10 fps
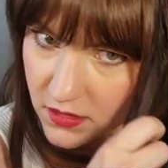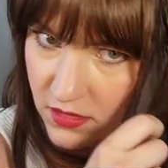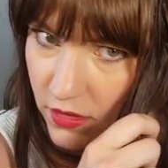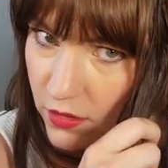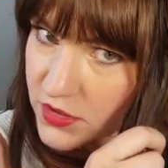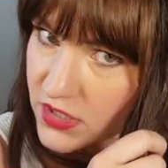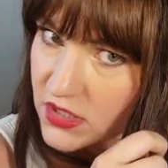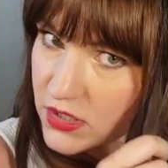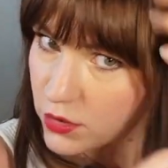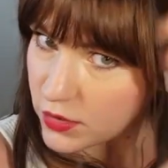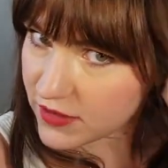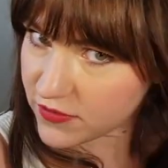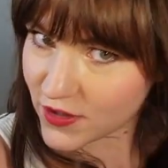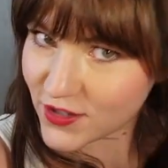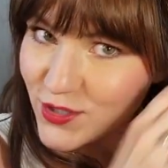So just so
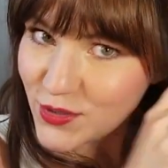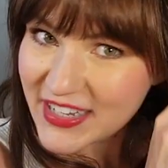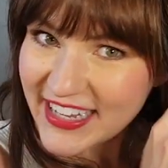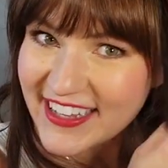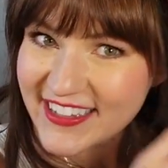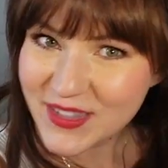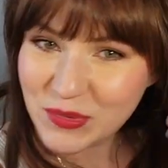if you're tuning in,